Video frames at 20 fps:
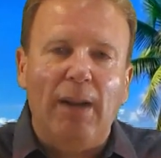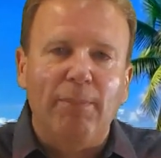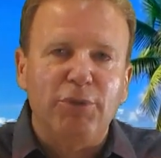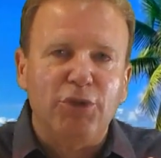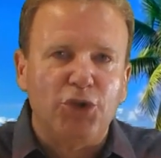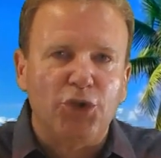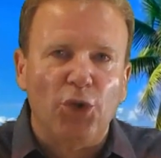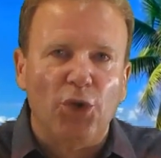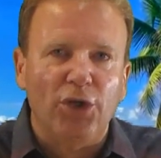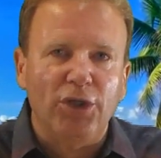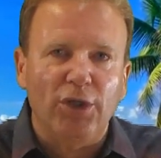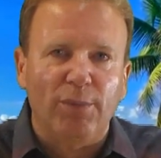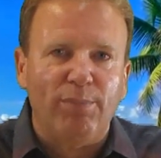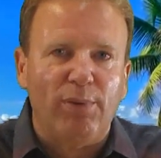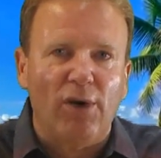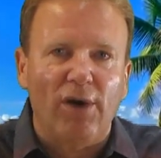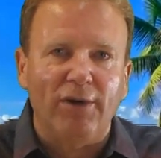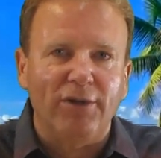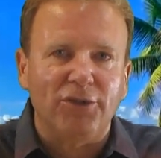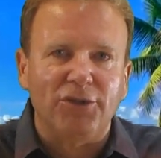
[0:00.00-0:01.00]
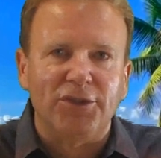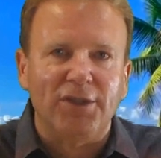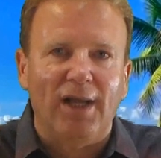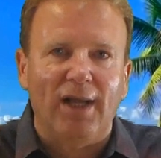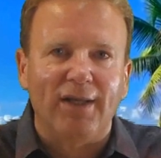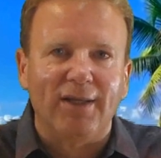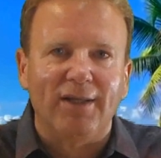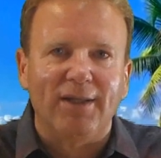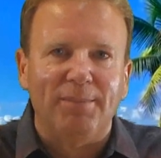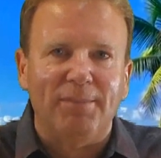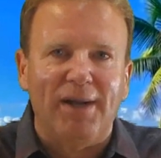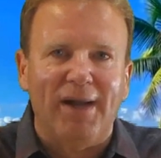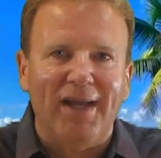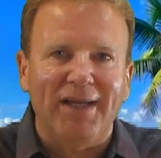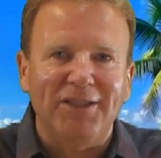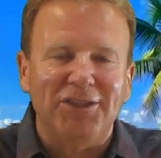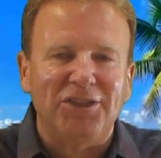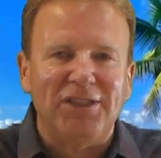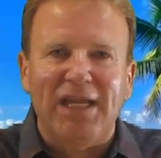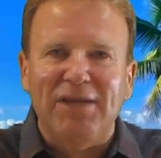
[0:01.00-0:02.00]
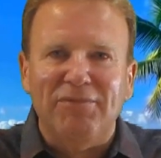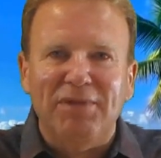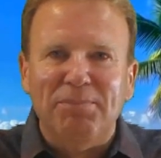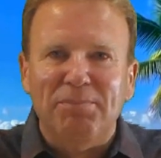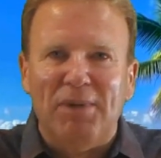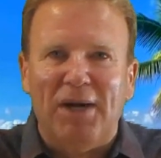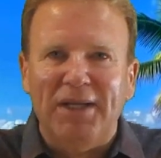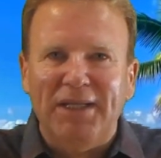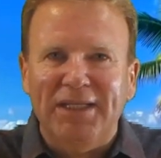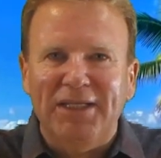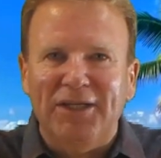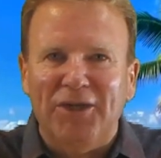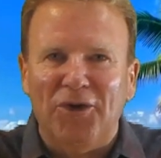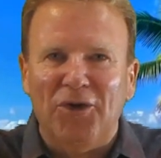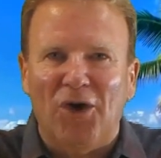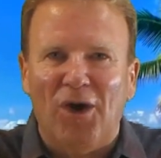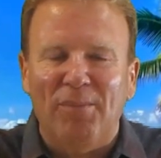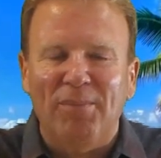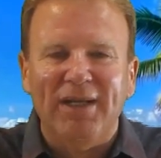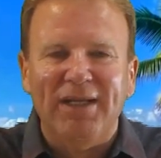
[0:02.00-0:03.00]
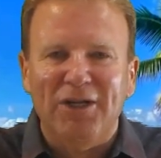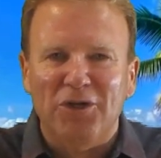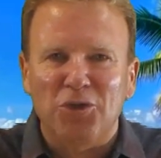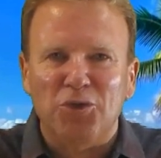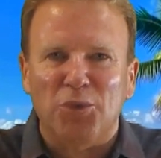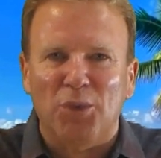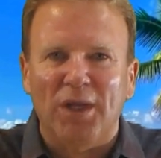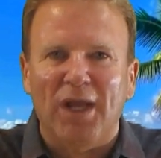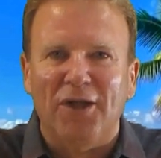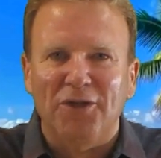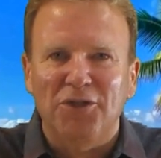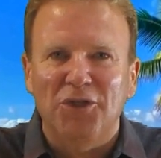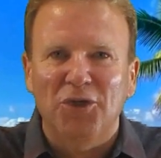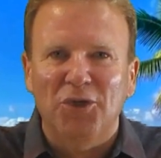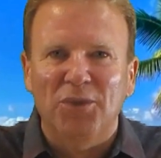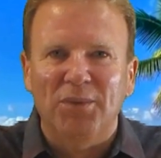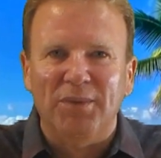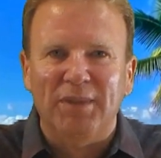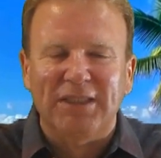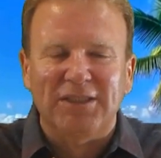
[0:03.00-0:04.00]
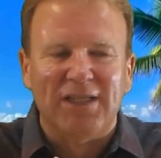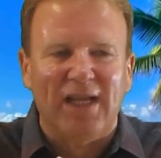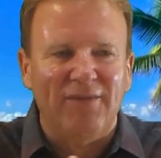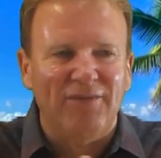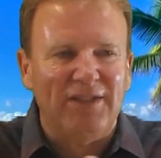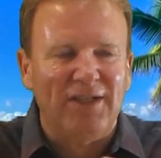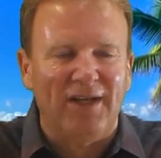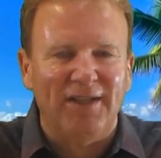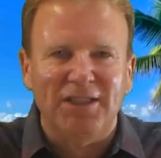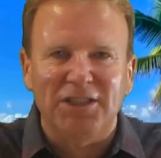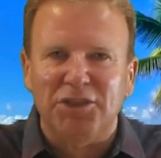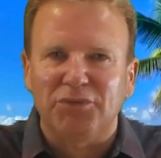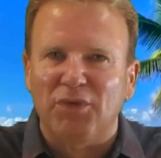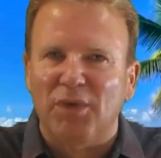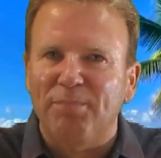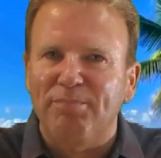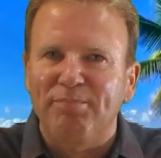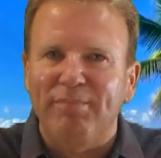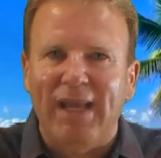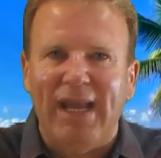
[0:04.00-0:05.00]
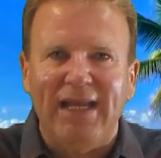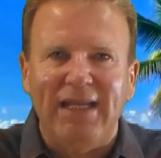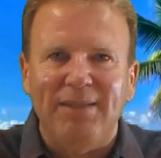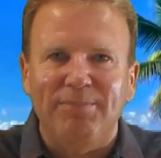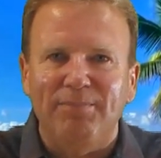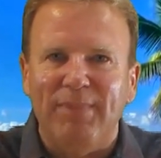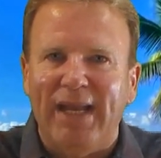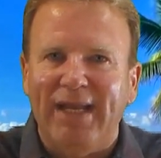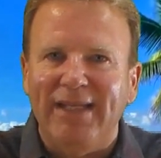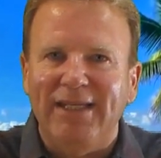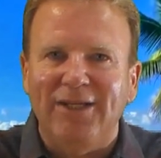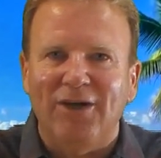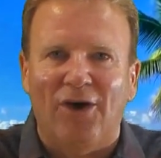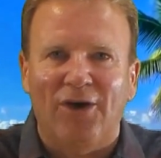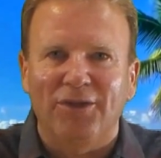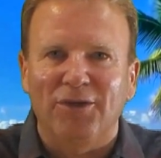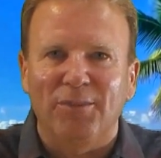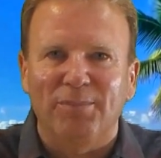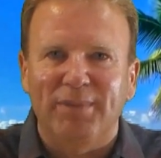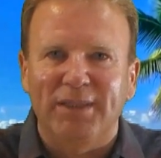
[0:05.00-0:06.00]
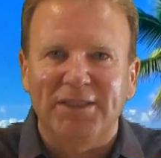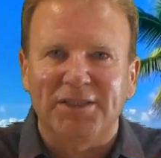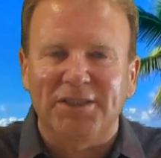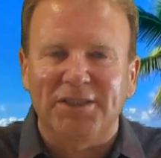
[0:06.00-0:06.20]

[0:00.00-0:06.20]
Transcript: I'm sure your partner's not going to mind saving money at all, but here's what I'll do, because I've done this for many, many other